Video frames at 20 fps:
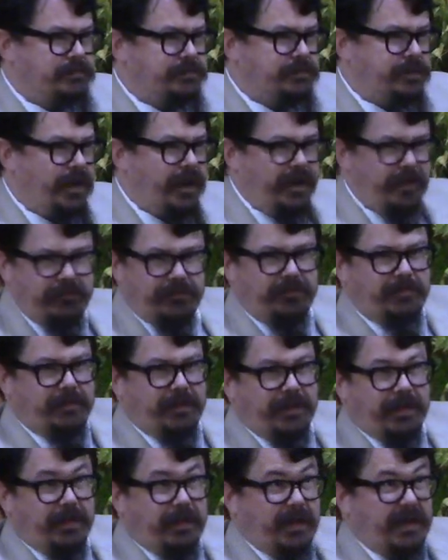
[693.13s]
I,
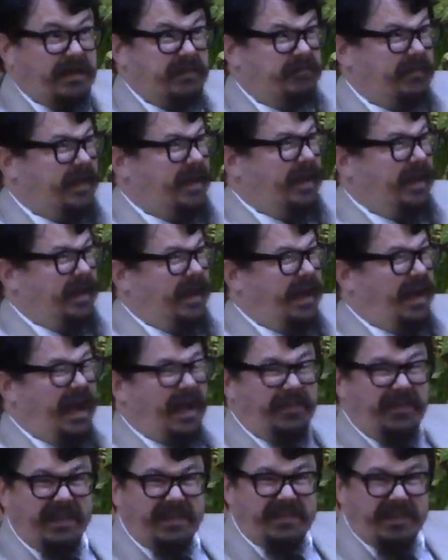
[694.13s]

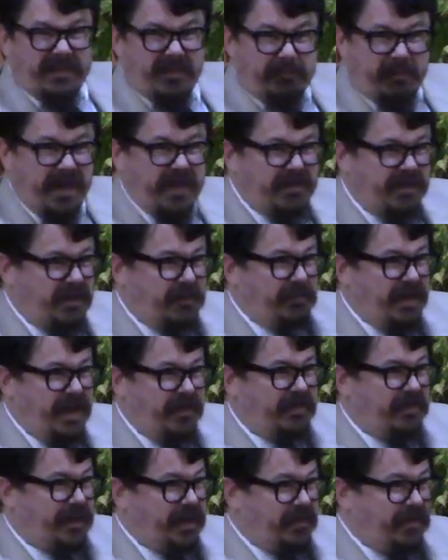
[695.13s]
I think that's basic
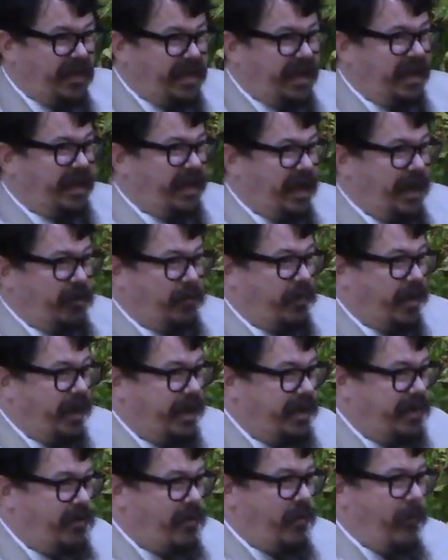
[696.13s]
math that I think I got
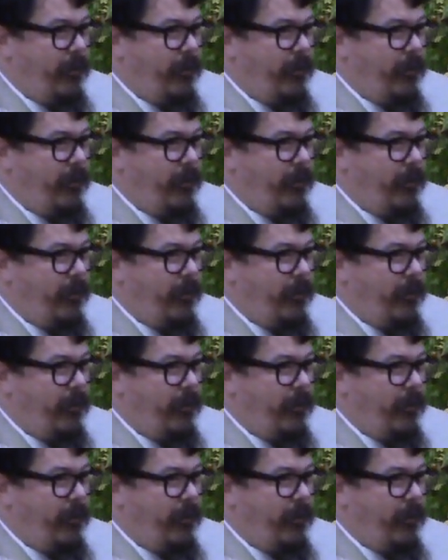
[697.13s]
right.